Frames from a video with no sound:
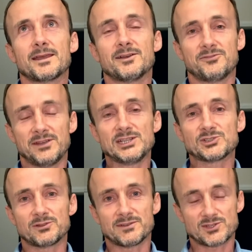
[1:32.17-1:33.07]
a
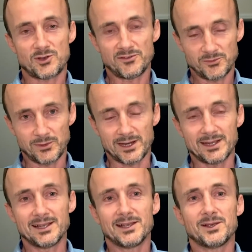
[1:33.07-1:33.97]
feature of the
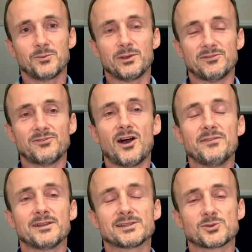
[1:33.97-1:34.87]
software, we
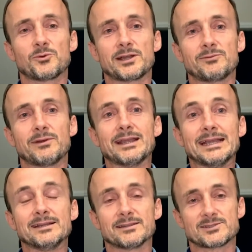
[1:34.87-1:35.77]
find that it's already written
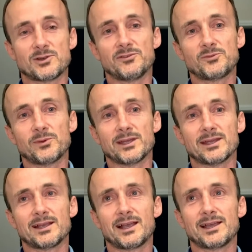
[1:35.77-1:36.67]
into the software.